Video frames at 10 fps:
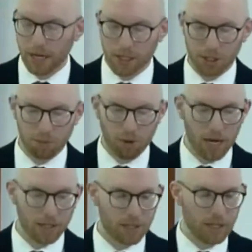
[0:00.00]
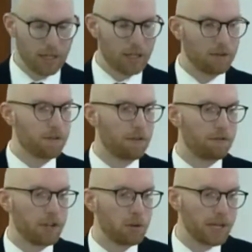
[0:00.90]
They expressed the
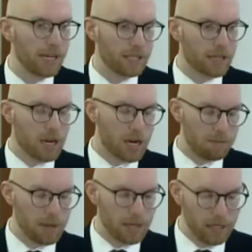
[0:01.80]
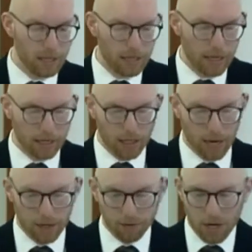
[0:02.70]
fulfillment has come in
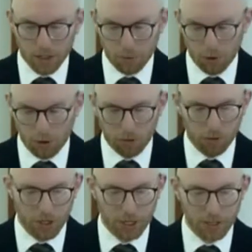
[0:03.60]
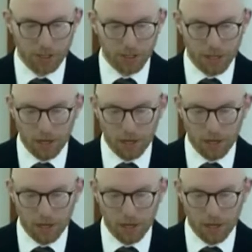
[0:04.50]
light of God's work through Jesus.